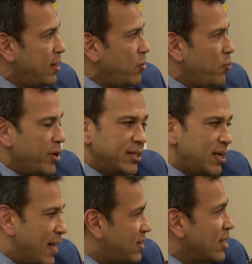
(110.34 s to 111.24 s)
we're going to
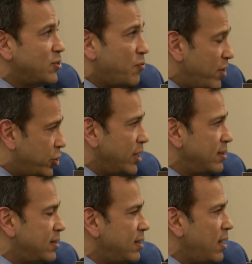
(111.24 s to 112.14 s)
say that's not
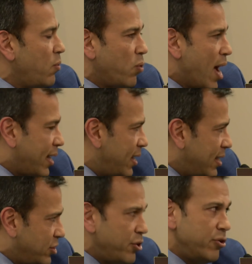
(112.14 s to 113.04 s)
sufficient. We're not going to
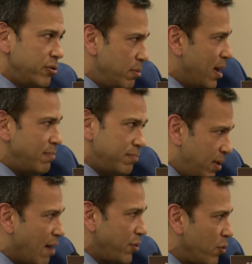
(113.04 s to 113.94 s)
consider you. You might
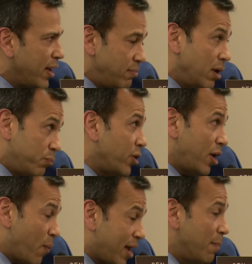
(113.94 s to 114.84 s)
have to go get, we're
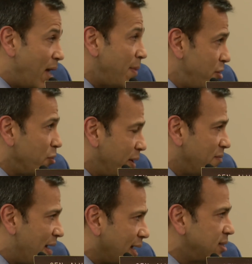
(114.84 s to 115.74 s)
going to recommend that you go
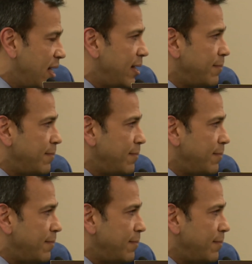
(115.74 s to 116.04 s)
get vaccinated. And once